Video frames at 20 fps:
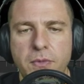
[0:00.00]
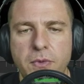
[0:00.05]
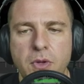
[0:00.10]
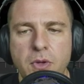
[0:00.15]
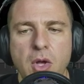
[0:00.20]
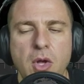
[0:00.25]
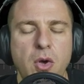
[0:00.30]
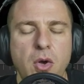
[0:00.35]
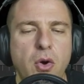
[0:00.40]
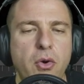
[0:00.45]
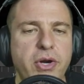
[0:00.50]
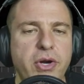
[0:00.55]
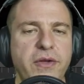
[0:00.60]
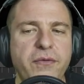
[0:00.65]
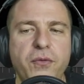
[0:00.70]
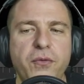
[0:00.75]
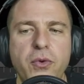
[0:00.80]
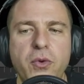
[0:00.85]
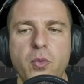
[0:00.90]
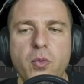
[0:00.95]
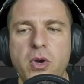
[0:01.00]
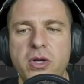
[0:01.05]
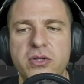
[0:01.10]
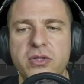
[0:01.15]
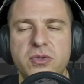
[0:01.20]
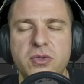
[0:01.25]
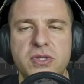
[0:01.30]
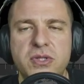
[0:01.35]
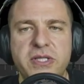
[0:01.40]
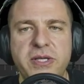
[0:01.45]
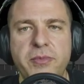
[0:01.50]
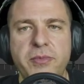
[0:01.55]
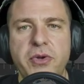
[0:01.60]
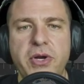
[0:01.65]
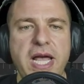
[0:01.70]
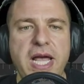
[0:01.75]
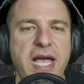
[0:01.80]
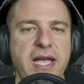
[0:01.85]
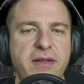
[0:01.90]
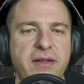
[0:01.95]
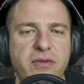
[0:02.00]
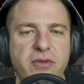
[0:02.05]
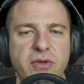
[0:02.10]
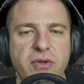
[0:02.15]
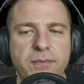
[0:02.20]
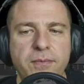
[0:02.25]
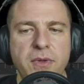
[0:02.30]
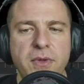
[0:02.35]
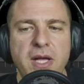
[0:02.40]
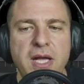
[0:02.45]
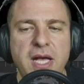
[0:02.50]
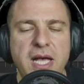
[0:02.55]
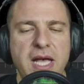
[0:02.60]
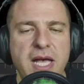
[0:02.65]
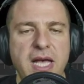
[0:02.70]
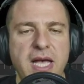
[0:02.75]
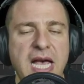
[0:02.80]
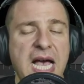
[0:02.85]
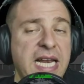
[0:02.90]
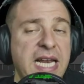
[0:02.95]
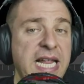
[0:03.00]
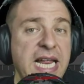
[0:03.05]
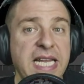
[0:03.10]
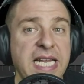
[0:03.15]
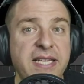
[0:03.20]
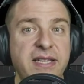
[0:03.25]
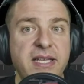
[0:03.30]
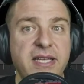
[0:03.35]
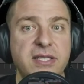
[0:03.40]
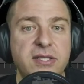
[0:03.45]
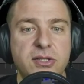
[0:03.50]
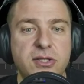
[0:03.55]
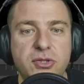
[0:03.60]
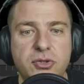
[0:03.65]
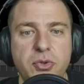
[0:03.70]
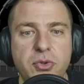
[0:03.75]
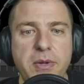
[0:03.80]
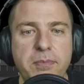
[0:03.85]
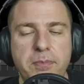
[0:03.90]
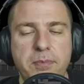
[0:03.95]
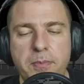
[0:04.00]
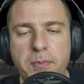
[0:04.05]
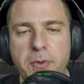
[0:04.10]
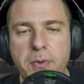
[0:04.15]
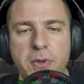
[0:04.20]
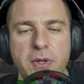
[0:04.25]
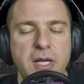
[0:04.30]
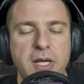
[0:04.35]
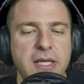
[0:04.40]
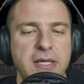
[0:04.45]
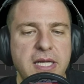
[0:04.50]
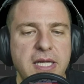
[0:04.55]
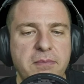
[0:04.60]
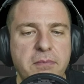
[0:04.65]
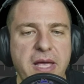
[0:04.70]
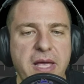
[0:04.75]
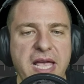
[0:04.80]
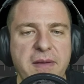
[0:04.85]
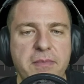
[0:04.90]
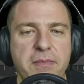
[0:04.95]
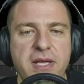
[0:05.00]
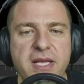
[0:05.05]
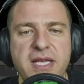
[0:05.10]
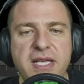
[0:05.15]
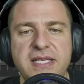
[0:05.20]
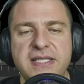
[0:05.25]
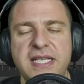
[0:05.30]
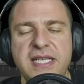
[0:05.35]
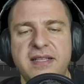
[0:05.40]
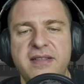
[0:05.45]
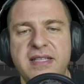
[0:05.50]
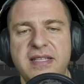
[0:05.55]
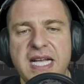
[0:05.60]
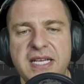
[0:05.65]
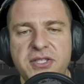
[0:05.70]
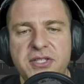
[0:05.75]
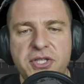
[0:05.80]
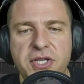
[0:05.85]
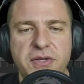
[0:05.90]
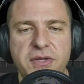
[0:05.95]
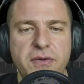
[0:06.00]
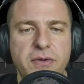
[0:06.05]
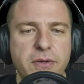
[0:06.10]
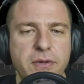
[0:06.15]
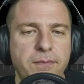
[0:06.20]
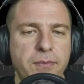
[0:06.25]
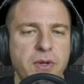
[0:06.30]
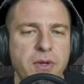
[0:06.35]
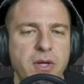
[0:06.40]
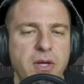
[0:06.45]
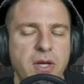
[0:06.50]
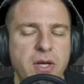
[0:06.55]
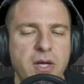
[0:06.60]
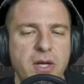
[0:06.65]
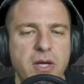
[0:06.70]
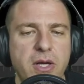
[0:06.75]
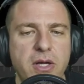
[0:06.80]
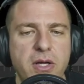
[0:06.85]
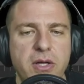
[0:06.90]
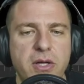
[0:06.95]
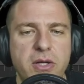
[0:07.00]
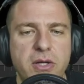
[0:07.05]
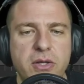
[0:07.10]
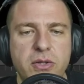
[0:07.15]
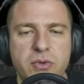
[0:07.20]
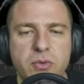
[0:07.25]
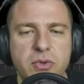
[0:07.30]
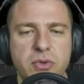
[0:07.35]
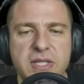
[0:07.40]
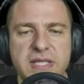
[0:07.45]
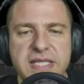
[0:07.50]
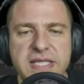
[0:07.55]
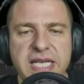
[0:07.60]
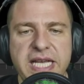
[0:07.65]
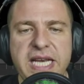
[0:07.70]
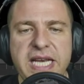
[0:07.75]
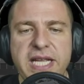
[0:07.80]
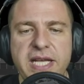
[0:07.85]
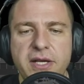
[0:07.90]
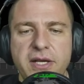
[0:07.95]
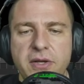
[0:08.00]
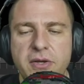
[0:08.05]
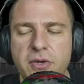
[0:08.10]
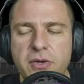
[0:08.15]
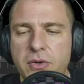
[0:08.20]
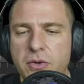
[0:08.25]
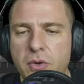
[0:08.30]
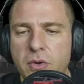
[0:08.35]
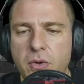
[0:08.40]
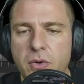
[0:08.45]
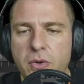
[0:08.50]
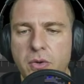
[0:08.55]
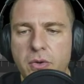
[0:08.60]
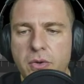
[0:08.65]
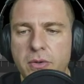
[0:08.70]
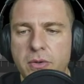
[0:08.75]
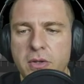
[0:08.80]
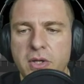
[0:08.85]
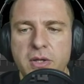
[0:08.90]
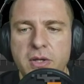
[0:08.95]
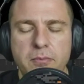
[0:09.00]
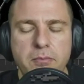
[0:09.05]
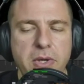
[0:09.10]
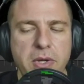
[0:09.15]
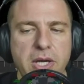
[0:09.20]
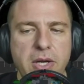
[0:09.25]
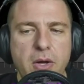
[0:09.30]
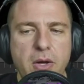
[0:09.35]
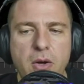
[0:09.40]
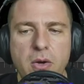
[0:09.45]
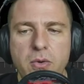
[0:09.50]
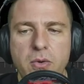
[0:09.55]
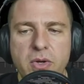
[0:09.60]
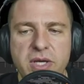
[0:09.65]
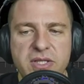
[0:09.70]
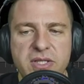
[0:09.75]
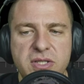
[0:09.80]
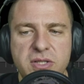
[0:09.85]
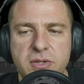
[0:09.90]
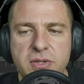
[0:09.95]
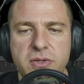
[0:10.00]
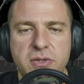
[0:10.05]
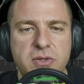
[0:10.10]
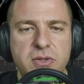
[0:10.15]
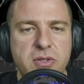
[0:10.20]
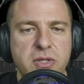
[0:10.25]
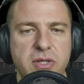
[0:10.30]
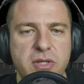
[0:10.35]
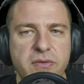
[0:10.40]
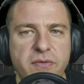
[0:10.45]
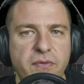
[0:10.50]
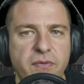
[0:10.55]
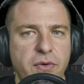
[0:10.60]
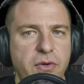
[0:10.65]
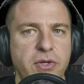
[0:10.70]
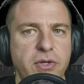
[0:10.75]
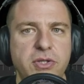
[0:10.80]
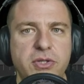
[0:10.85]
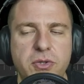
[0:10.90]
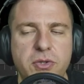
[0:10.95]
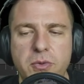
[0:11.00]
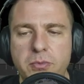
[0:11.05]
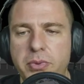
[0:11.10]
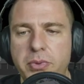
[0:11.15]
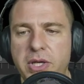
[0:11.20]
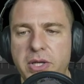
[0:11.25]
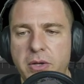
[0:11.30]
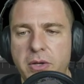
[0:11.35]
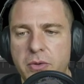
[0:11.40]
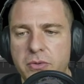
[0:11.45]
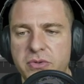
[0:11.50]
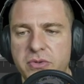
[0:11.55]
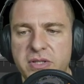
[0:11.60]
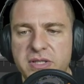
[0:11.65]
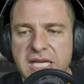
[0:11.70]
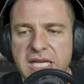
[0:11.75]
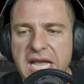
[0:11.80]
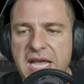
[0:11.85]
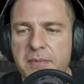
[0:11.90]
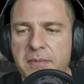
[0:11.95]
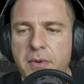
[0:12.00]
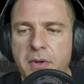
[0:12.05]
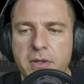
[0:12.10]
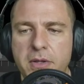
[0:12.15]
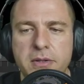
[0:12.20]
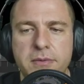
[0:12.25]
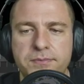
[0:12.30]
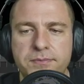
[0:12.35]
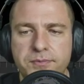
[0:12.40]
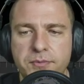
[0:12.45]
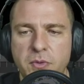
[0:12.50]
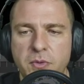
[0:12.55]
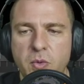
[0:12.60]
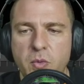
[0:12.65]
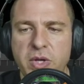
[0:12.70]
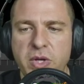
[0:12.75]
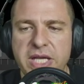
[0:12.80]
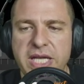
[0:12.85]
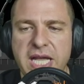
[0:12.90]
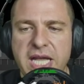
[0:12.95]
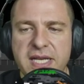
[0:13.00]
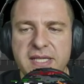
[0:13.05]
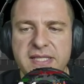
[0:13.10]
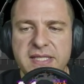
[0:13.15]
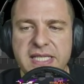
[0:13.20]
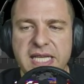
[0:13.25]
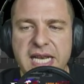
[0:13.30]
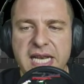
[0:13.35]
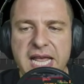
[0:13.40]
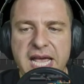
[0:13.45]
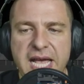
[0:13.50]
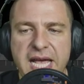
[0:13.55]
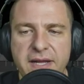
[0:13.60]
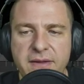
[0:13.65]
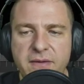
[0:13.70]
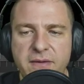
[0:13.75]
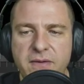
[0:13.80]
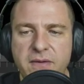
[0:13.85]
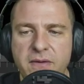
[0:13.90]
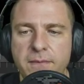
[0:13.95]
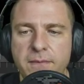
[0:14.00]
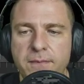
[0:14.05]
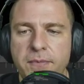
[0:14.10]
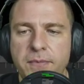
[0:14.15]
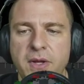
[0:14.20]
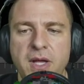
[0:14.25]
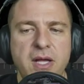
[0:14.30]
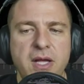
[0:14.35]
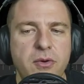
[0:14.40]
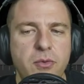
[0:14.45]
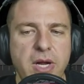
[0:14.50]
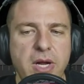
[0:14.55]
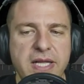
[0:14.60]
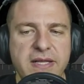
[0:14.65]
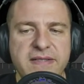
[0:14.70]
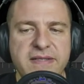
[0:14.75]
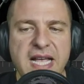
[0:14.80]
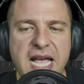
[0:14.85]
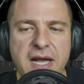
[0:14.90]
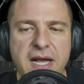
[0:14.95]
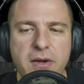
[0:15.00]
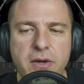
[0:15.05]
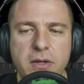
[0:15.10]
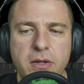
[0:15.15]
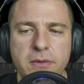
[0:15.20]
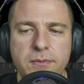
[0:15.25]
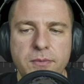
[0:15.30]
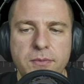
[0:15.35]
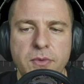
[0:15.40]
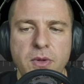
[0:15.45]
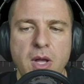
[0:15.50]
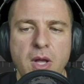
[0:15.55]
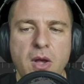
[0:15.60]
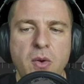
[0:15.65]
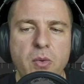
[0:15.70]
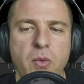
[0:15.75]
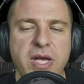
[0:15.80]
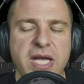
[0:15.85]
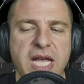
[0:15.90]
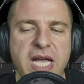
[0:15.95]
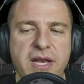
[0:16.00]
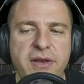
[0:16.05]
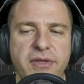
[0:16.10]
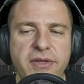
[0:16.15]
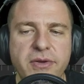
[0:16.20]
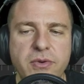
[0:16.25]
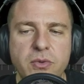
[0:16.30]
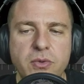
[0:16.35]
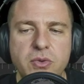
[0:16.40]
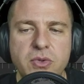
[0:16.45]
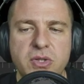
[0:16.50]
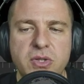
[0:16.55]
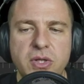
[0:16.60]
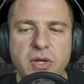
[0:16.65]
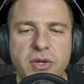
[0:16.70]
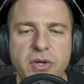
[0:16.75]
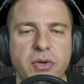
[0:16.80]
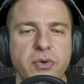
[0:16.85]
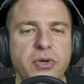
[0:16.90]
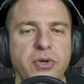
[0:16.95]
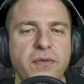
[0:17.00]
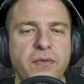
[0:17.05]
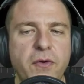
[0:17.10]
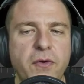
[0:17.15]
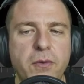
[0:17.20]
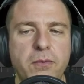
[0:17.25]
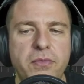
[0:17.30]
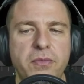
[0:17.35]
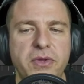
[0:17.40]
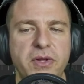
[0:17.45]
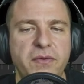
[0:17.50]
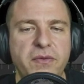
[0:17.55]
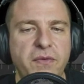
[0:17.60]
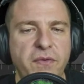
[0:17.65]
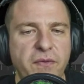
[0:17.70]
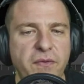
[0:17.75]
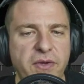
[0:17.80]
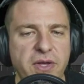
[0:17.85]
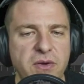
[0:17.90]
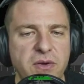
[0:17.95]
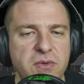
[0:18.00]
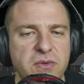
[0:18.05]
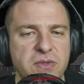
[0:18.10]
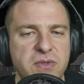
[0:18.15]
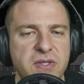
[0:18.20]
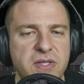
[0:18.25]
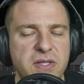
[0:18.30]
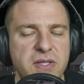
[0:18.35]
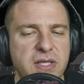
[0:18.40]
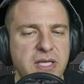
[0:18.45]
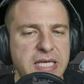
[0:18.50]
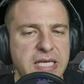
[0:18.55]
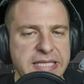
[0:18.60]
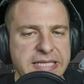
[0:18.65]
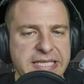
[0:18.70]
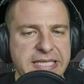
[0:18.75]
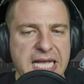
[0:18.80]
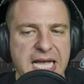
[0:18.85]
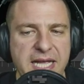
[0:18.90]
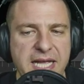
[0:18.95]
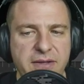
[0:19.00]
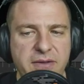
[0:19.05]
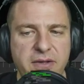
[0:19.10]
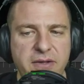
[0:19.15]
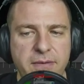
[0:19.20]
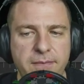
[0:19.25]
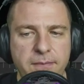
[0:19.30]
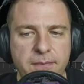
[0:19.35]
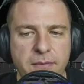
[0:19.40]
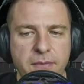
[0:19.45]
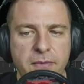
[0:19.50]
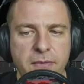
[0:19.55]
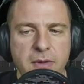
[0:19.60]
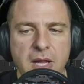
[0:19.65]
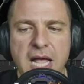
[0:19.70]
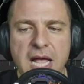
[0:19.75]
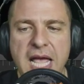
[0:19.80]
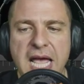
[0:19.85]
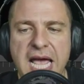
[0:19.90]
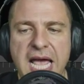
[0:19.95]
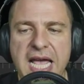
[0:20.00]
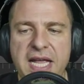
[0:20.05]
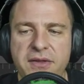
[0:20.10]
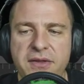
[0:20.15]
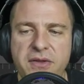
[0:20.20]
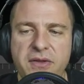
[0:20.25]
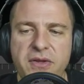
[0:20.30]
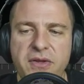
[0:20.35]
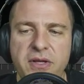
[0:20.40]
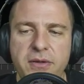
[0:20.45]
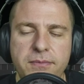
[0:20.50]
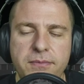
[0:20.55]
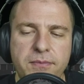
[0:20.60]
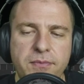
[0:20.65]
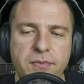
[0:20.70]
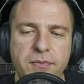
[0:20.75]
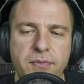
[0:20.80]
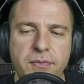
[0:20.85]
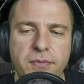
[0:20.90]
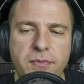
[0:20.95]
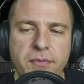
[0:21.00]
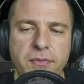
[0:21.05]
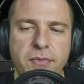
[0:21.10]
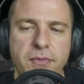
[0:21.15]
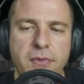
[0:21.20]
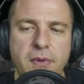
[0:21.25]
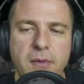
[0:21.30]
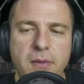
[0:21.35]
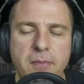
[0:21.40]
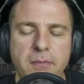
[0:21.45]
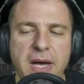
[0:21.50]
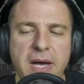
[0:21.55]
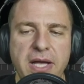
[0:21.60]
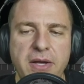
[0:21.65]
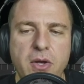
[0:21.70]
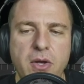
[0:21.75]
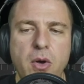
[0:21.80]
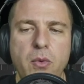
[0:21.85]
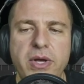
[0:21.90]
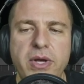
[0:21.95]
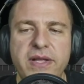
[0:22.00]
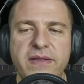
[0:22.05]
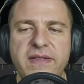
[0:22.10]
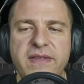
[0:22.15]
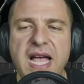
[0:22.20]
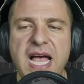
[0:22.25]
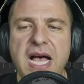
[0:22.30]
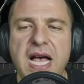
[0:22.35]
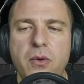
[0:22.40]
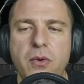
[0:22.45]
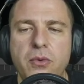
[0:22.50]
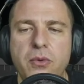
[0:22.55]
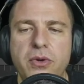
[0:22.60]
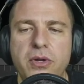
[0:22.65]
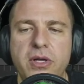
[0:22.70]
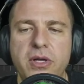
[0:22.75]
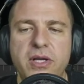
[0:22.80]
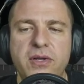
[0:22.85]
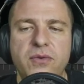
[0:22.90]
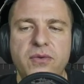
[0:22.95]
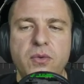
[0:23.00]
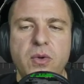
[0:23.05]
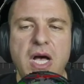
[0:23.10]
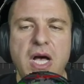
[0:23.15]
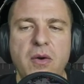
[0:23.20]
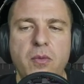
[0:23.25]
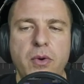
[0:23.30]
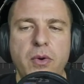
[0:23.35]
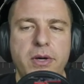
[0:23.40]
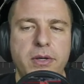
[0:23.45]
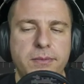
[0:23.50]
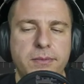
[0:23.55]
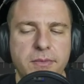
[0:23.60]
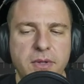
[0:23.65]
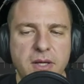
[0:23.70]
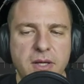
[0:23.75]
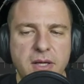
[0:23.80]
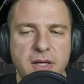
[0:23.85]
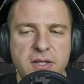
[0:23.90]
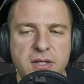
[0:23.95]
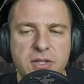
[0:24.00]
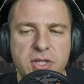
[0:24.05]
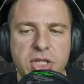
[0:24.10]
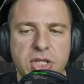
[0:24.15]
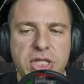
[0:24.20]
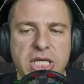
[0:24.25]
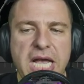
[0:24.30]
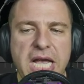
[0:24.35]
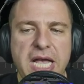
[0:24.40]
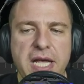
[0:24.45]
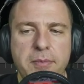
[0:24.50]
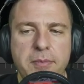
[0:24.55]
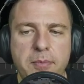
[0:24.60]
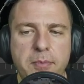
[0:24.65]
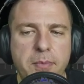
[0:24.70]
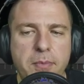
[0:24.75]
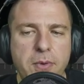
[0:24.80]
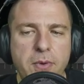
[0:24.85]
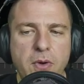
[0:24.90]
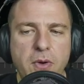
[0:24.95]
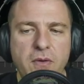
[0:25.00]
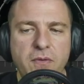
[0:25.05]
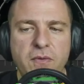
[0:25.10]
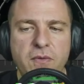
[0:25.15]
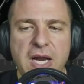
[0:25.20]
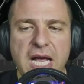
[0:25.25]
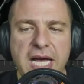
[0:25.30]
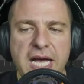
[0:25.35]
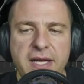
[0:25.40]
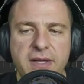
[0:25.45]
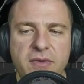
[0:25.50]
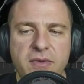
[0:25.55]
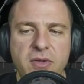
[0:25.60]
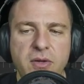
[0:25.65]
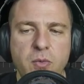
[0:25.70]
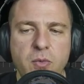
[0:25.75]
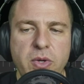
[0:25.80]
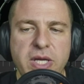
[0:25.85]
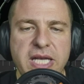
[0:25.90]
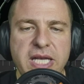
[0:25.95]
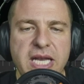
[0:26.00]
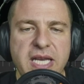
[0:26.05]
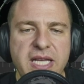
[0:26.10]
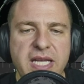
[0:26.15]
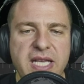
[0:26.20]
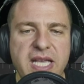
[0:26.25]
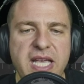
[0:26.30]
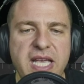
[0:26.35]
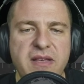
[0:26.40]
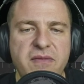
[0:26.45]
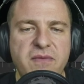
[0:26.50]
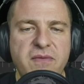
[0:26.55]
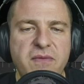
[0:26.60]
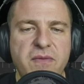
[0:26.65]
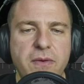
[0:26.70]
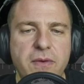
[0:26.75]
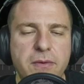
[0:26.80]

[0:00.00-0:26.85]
Or if we want to simulate an LED strip that maybe is attached to the ceiling or below a certain furniture below the table, we can select rectangle. We can use uniform diffuse instead, and by going down into our shape of light, we can give